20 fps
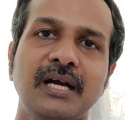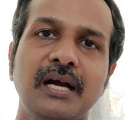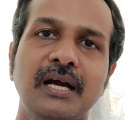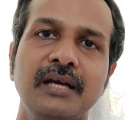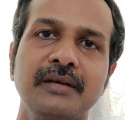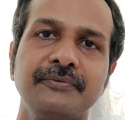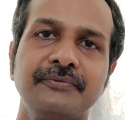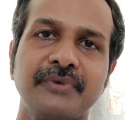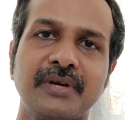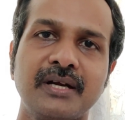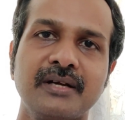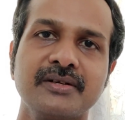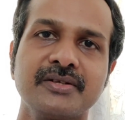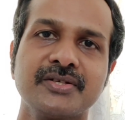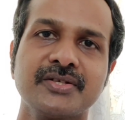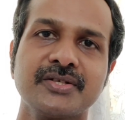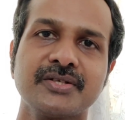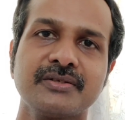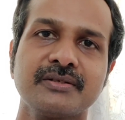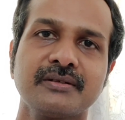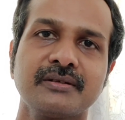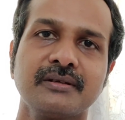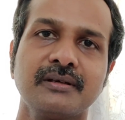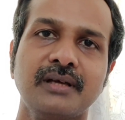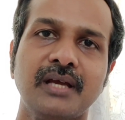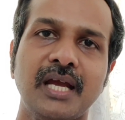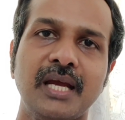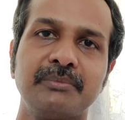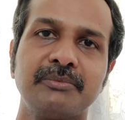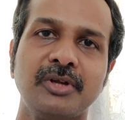Hi friends,
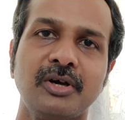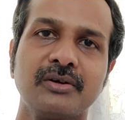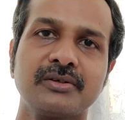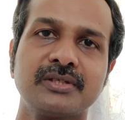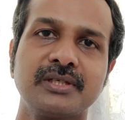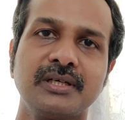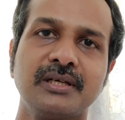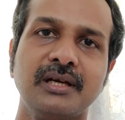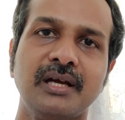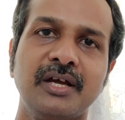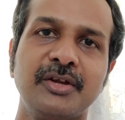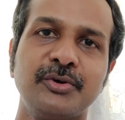I'm Dr.